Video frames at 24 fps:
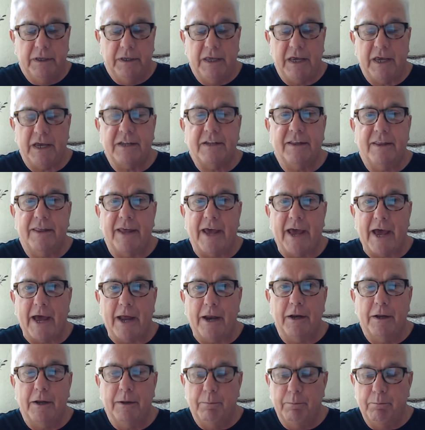get
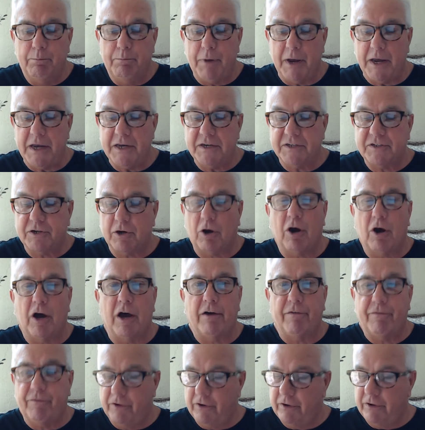that based
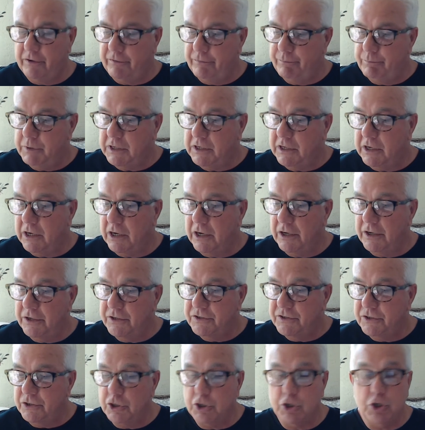off of,
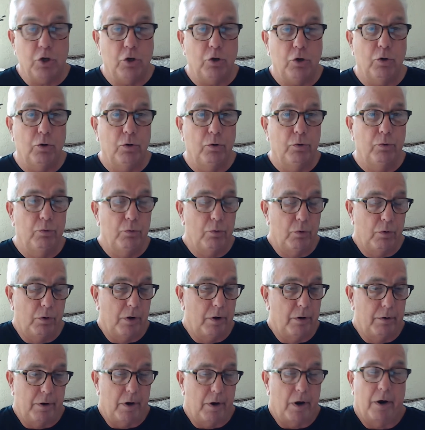because you
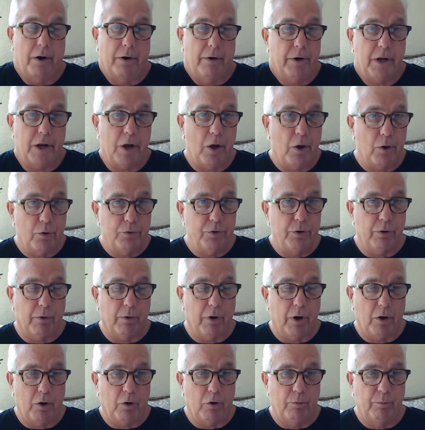already own
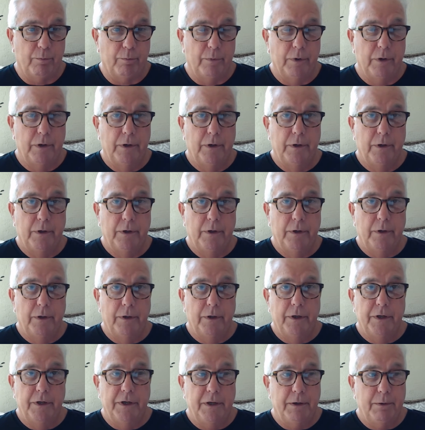your home.
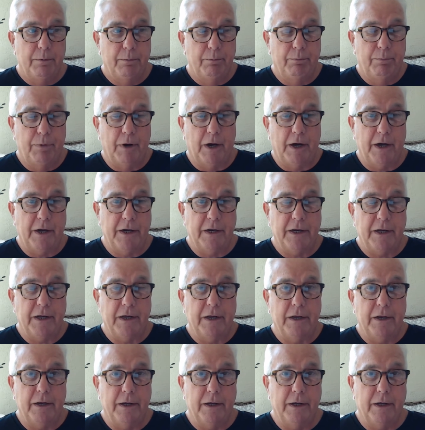But
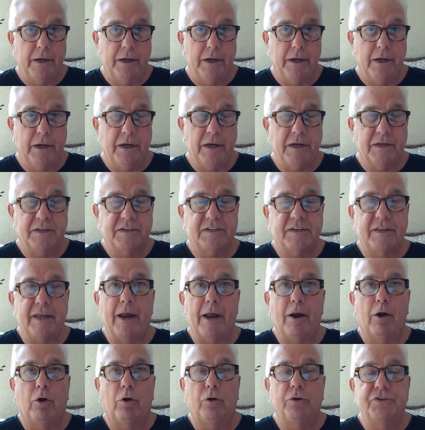it's
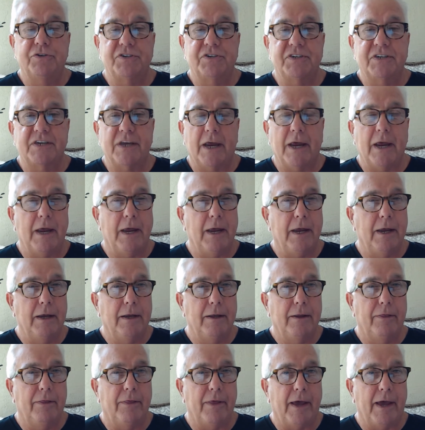that old
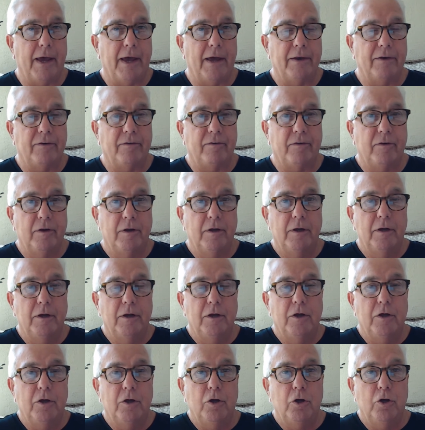saying that
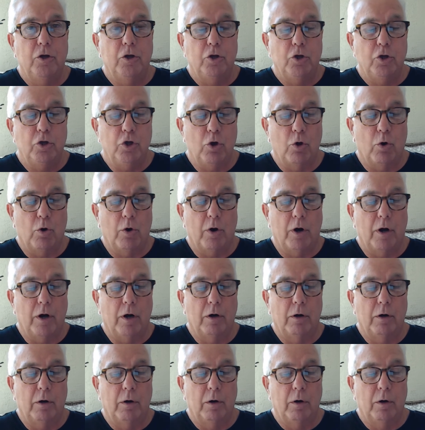
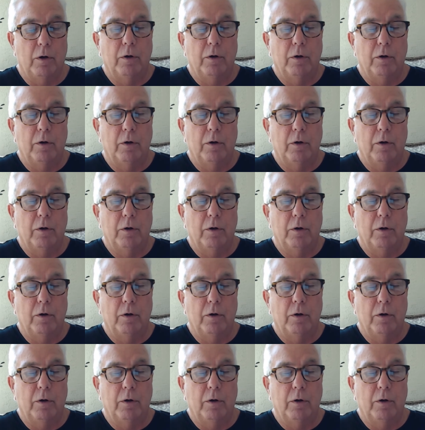you're